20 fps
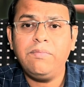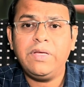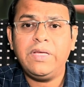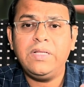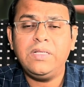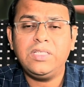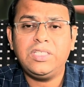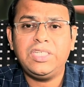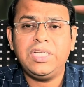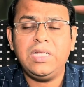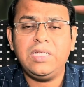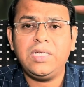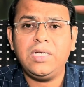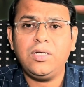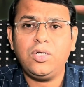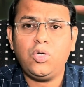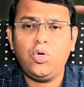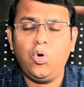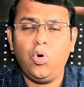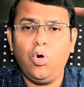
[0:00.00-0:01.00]
In
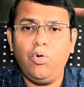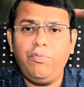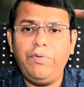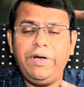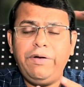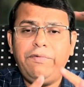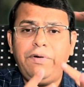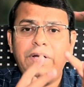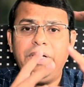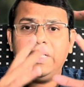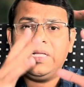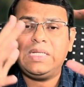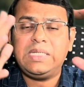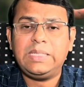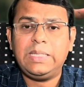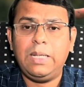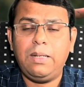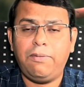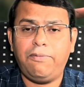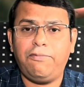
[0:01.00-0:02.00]
children, COVID
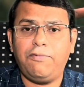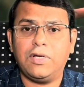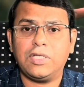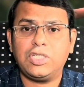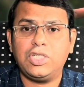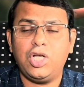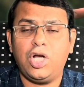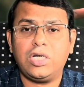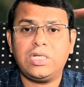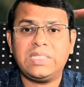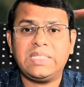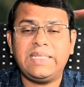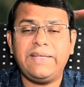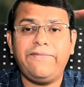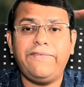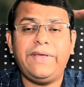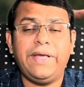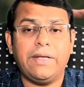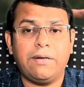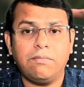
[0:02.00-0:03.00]
itself was not
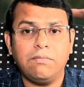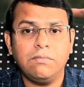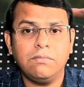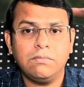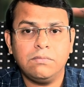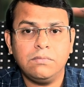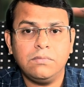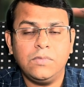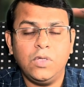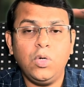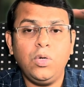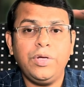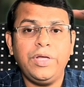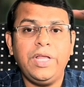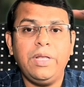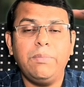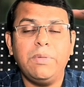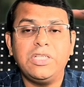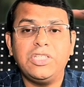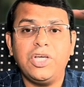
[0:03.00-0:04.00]
severe,
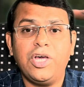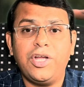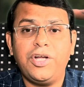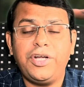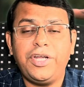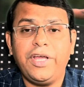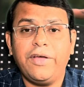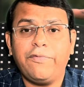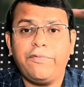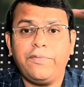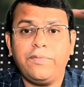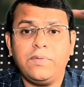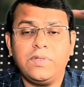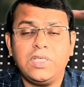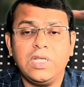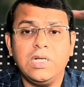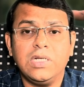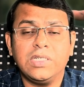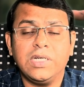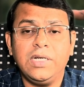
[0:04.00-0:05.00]
in majority of
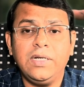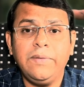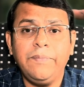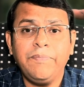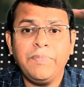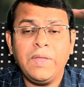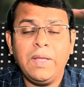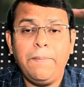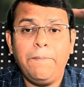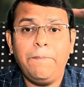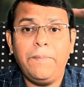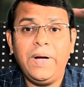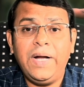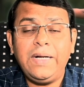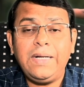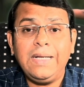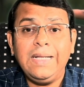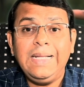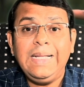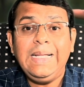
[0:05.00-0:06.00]
children,
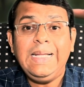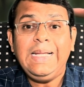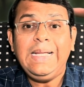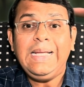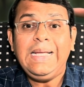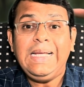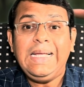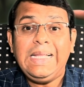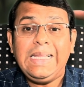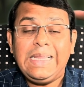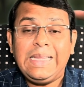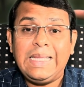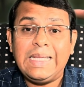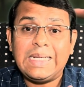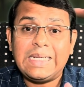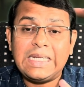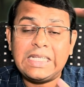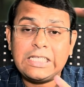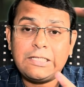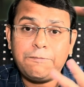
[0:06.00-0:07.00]
but the
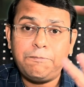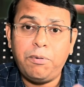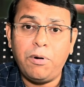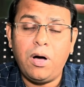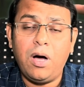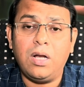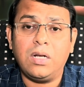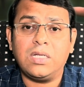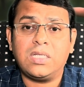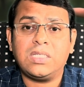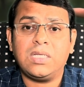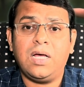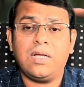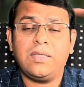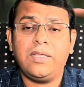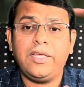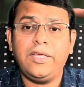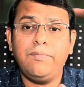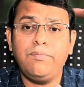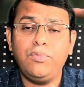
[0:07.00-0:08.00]
response or
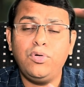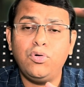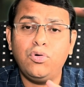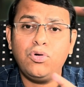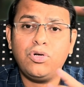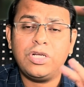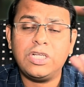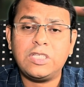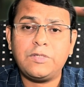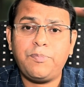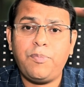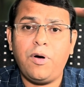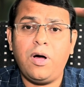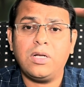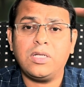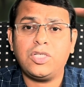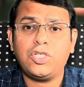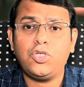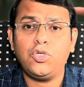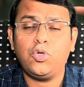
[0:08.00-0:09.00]
the immune
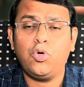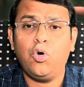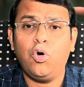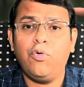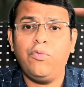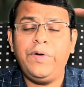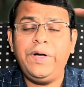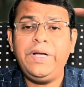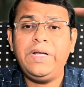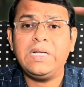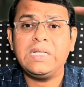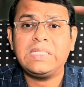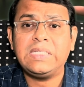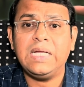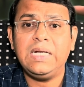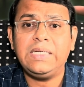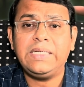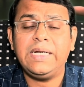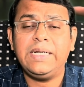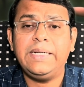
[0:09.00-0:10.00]
response to COVID
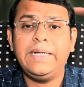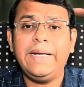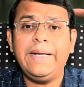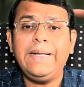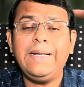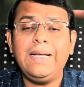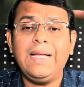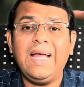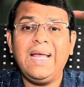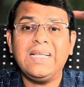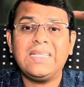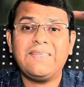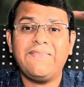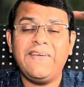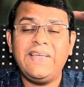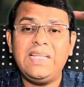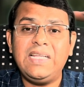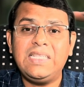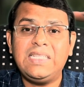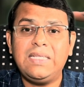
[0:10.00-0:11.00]
resulted in a
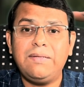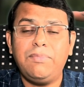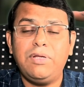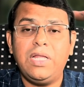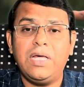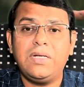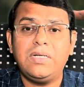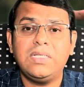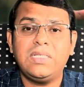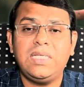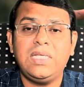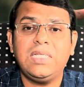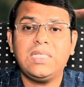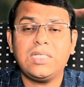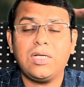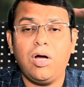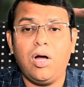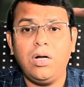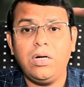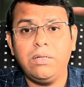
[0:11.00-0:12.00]
very similar disease
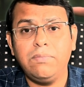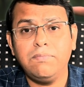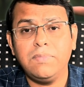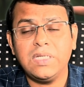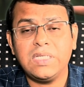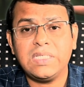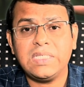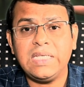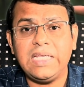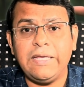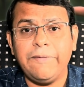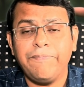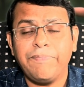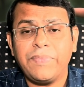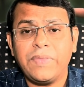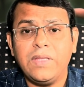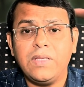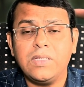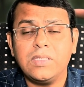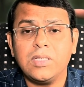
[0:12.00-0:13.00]
called MIS-C.
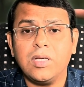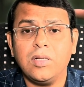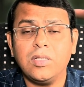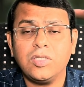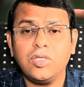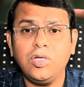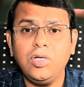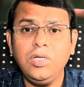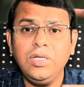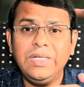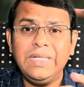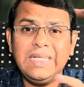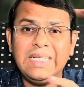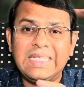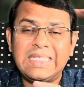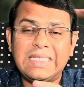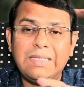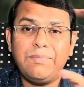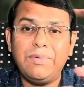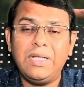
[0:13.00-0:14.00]
This is also
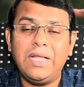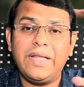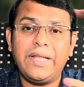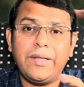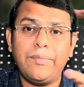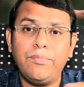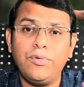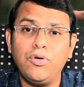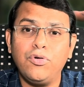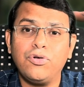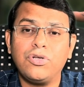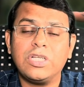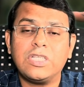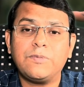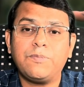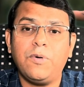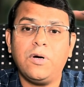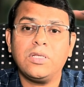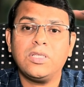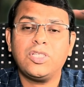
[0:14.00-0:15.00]
similar immune
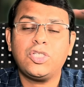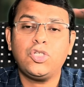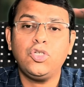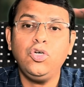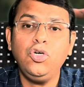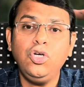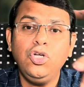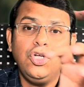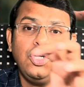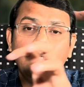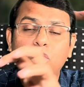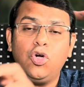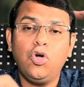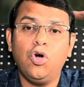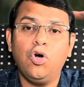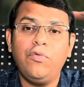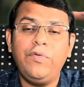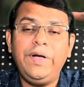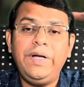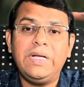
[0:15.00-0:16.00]
response to
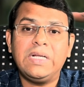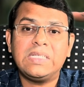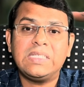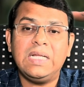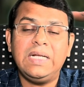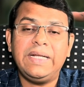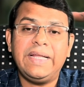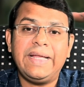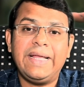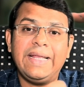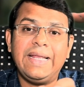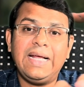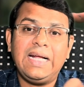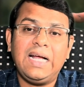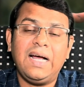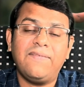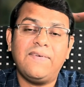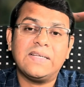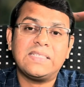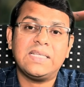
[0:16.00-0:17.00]
COVID resulting in a
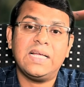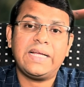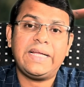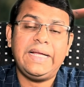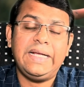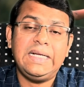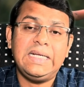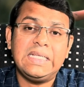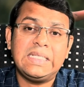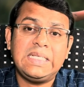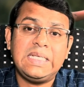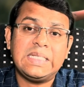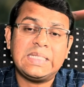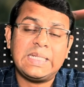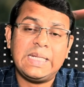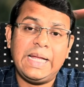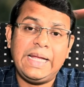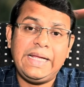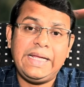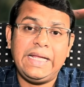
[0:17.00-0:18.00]
Kawasaki
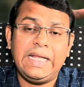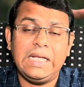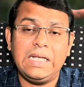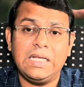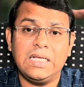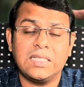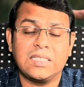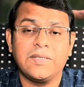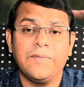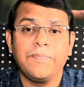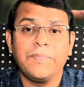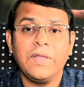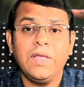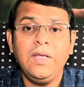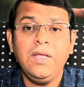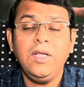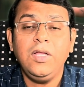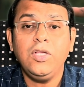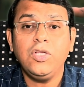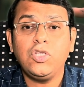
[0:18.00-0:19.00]
disease like illness.
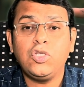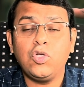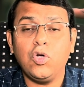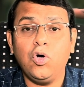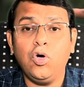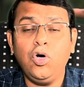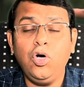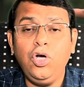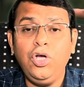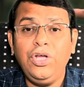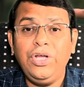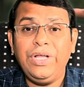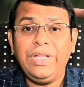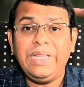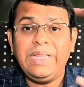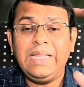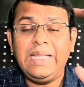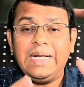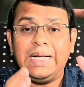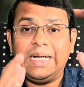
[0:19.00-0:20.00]
So
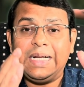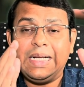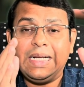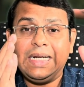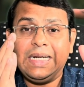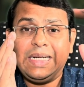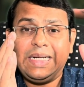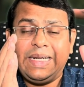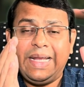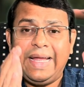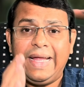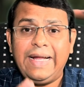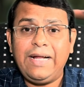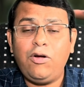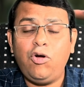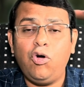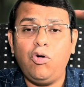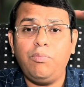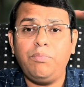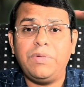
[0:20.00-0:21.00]
the take
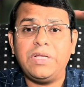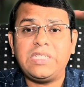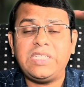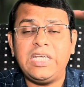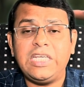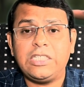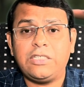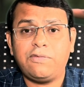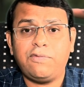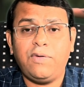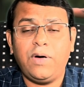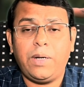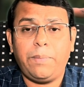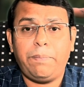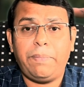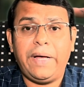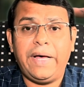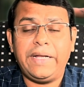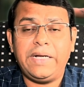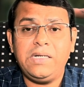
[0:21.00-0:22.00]
home message for
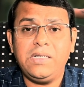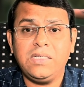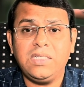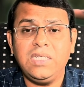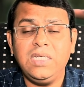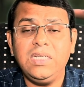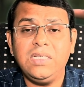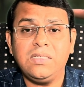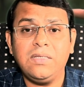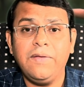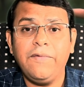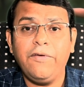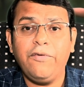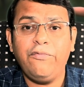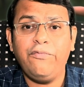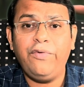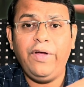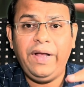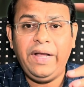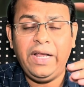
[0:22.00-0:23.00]
parents is,
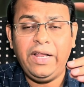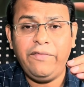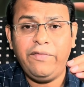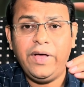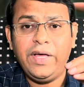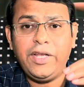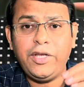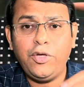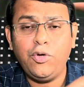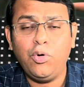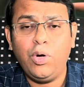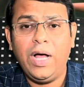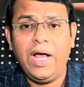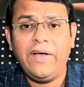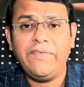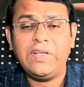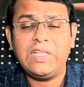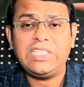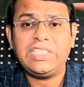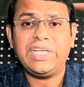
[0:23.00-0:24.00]
whenever you
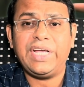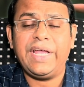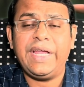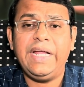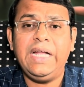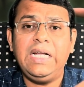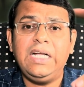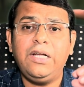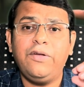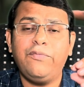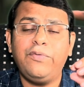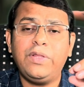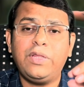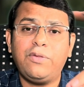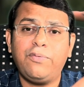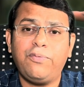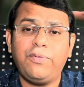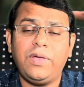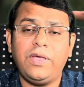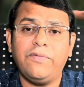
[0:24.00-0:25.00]
have a child with
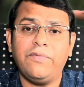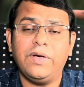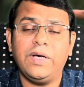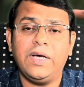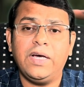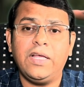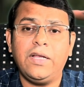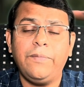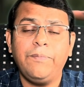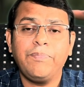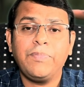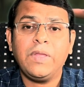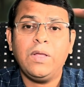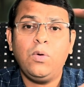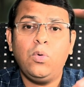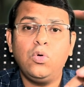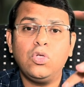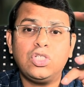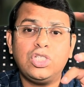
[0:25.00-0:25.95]
fever who's